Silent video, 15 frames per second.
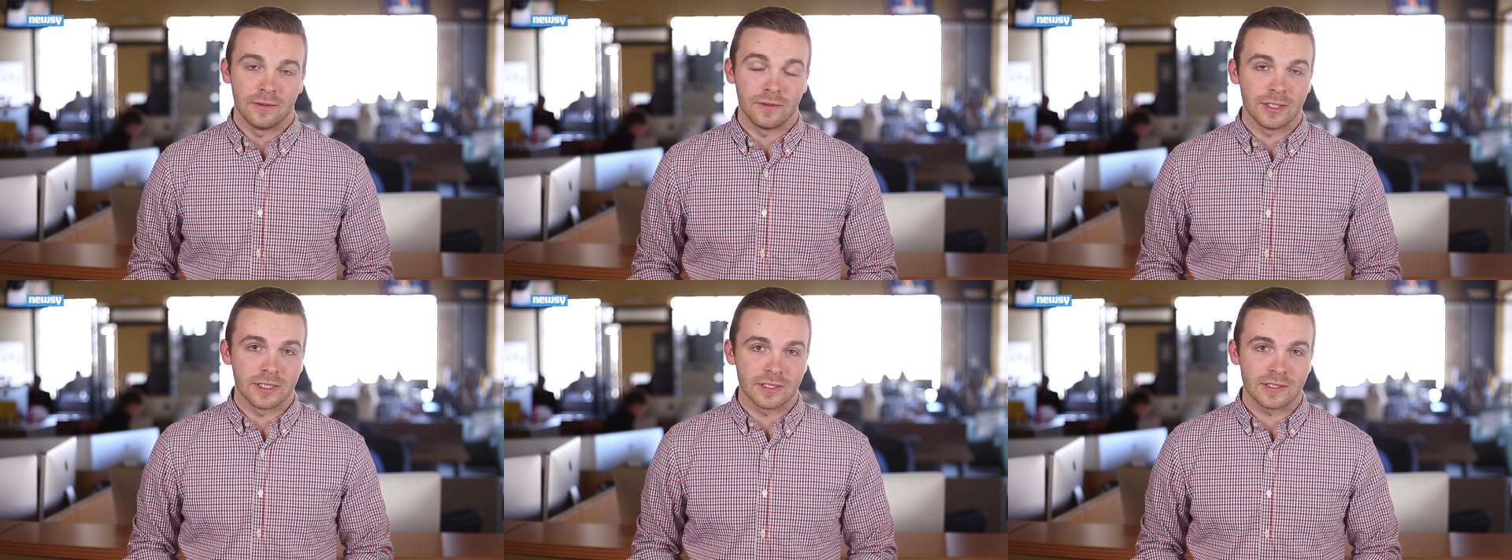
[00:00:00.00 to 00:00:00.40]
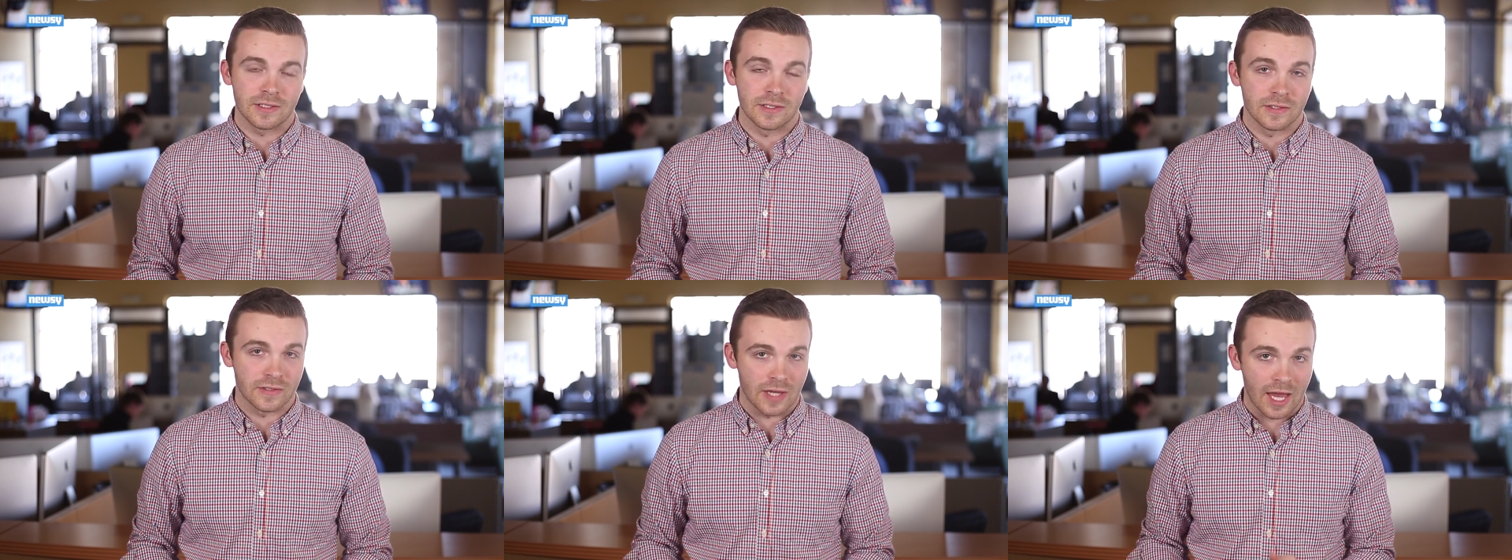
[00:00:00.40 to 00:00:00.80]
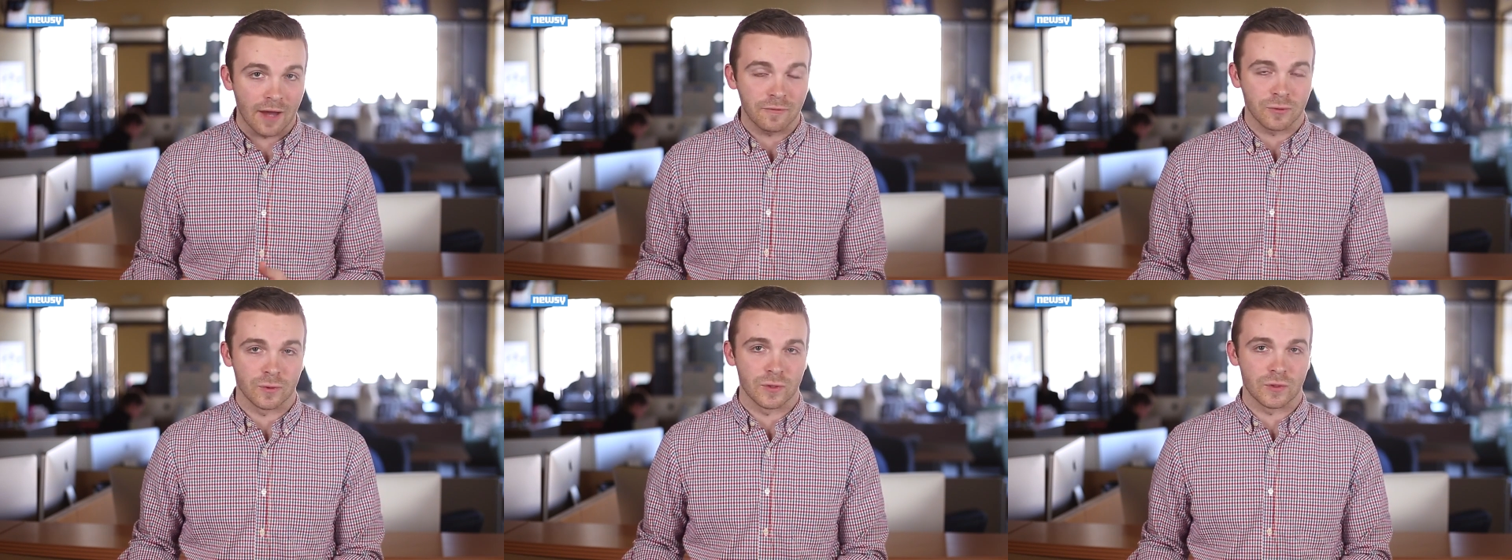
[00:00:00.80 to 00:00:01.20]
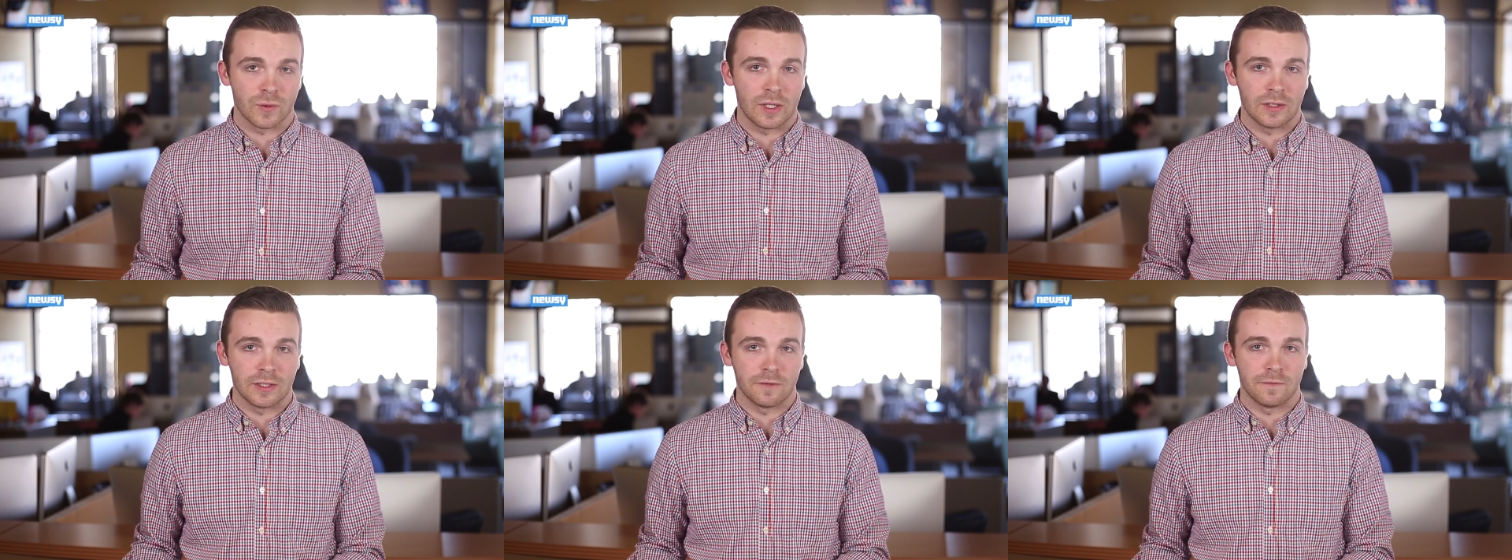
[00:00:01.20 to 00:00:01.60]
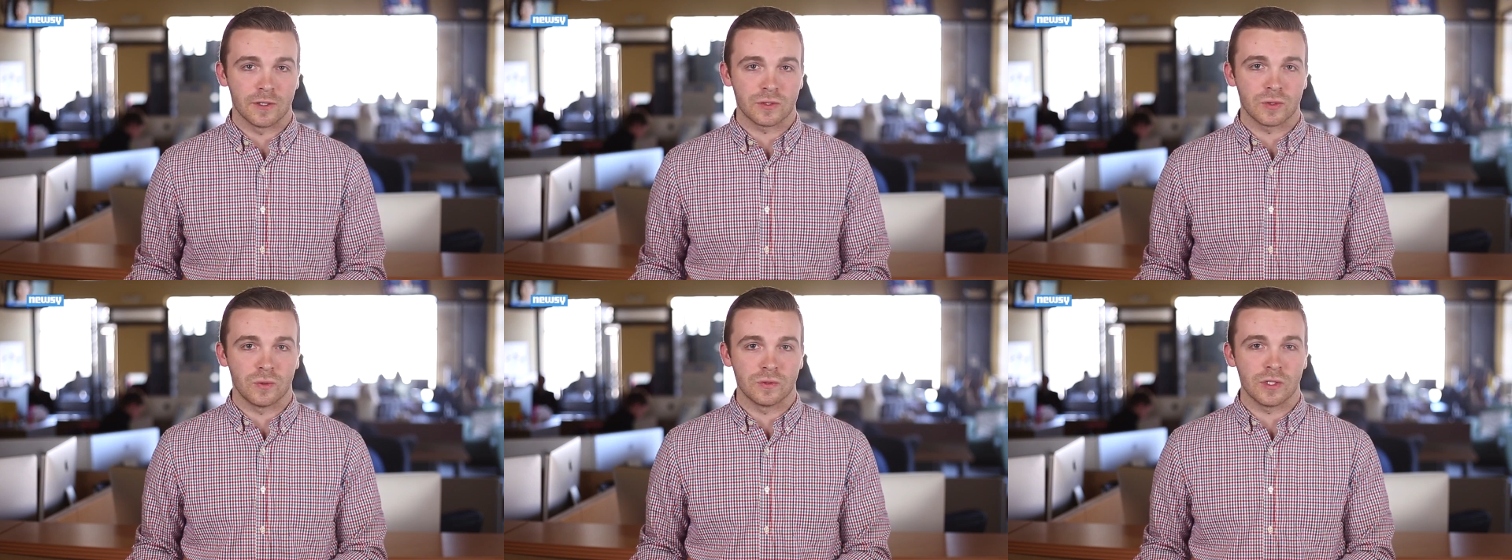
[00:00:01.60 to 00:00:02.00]
This is after Israeli
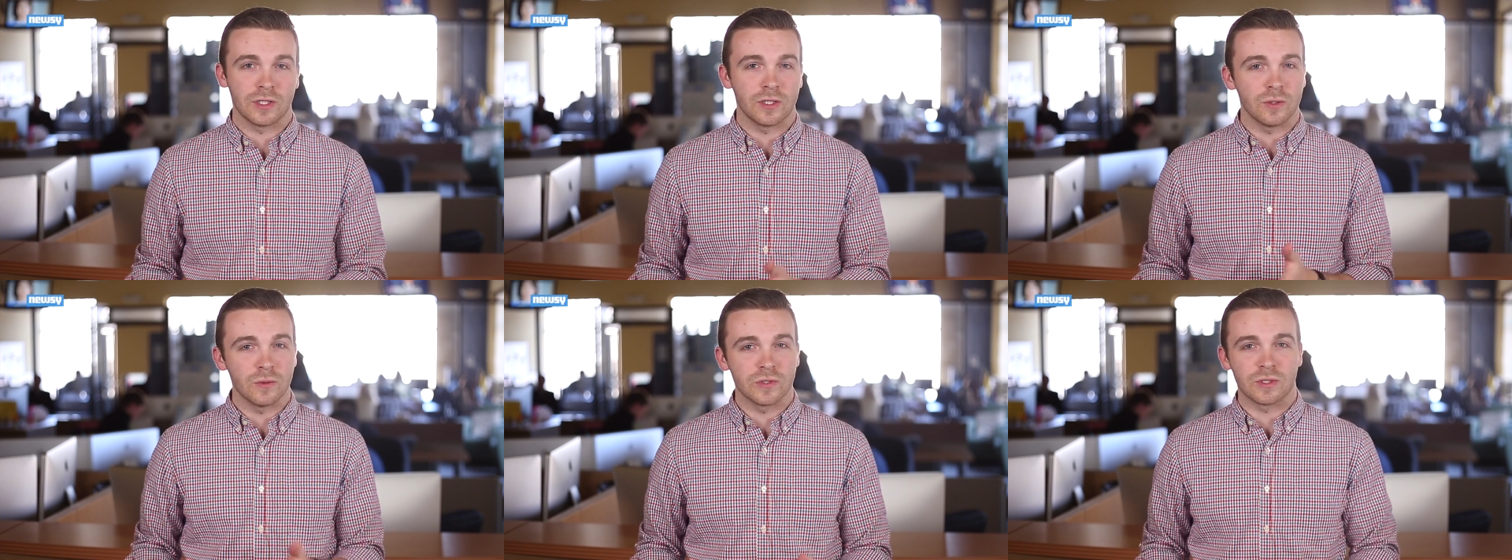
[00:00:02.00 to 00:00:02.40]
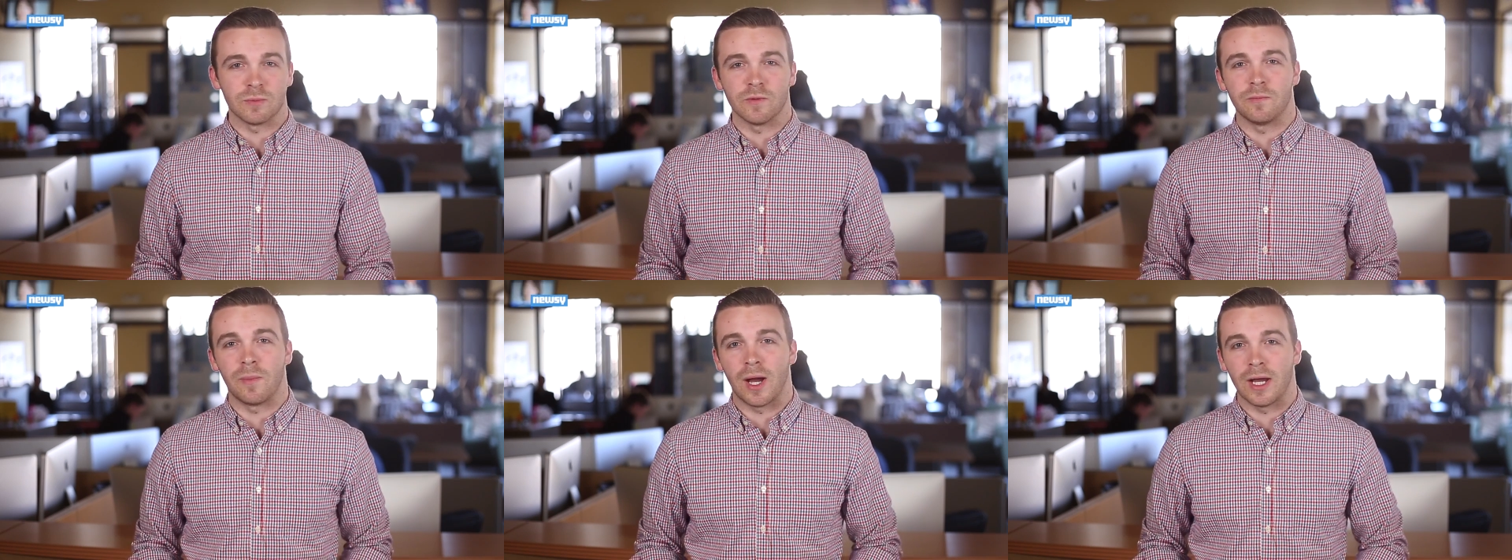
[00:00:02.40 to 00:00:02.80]
officials accused him of